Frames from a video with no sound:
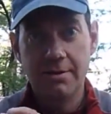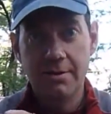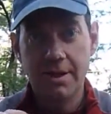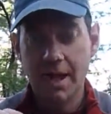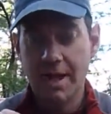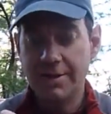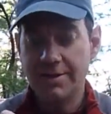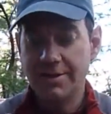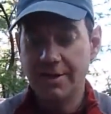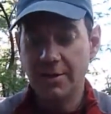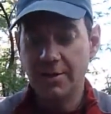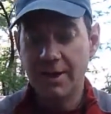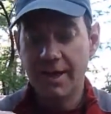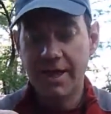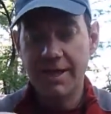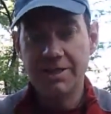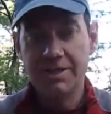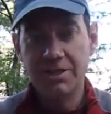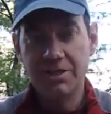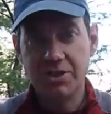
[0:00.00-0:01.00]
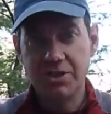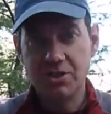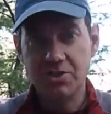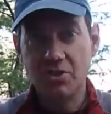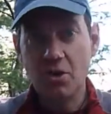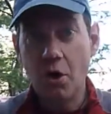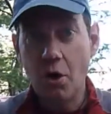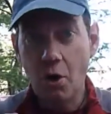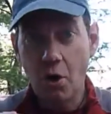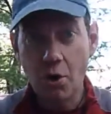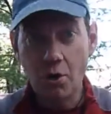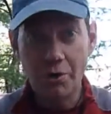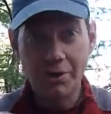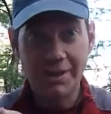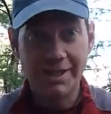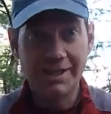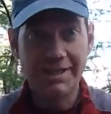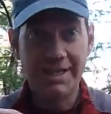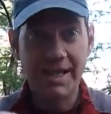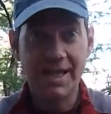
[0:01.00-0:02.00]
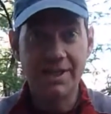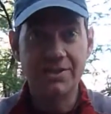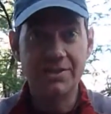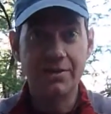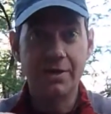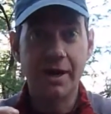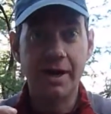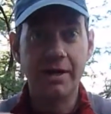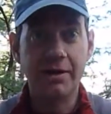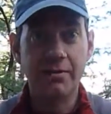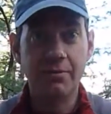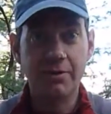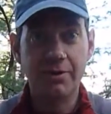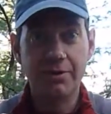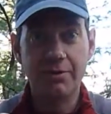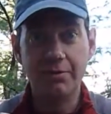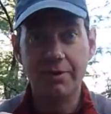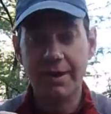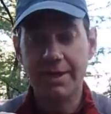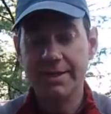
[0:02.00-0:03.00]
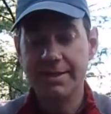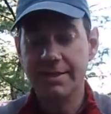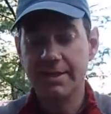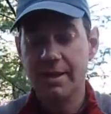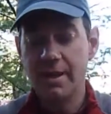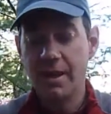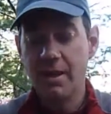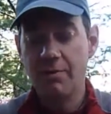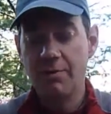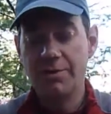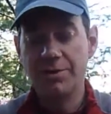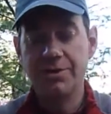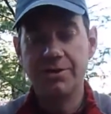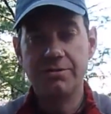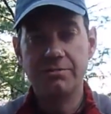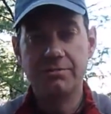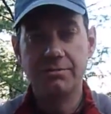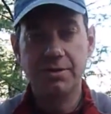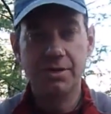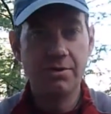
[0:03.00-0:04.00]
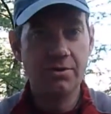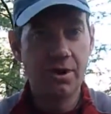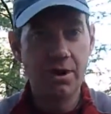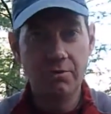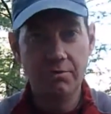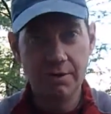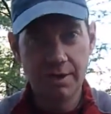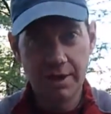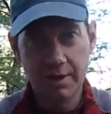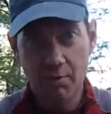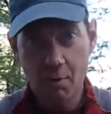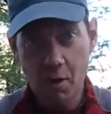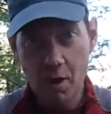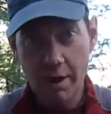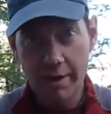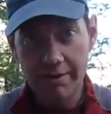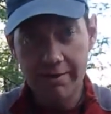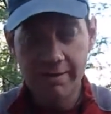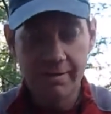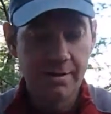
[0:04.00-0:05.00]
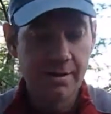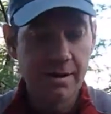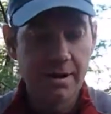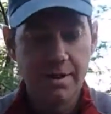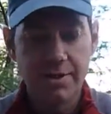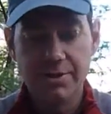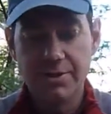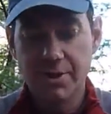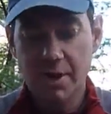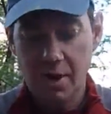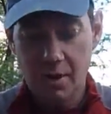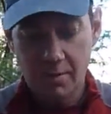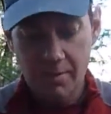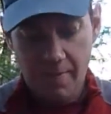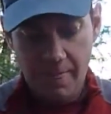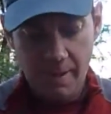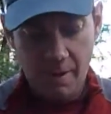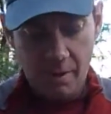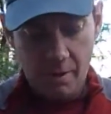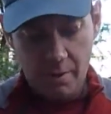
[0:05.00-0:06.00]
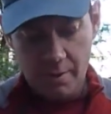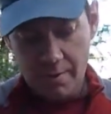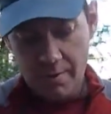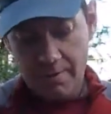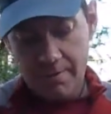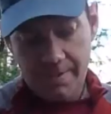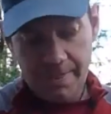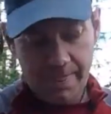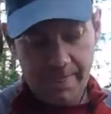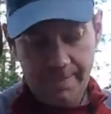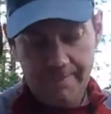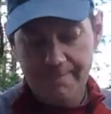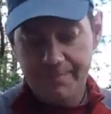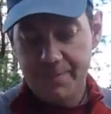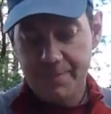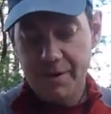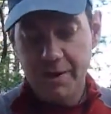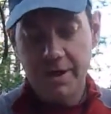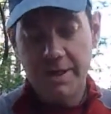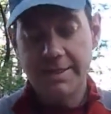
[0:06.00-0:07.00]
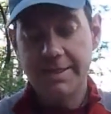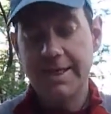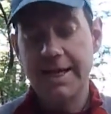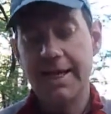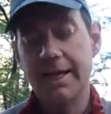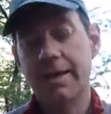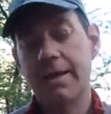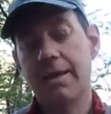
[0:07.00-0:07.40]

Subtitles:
And so it gets just totally saturated with grease, which you don't really want. So you're going to take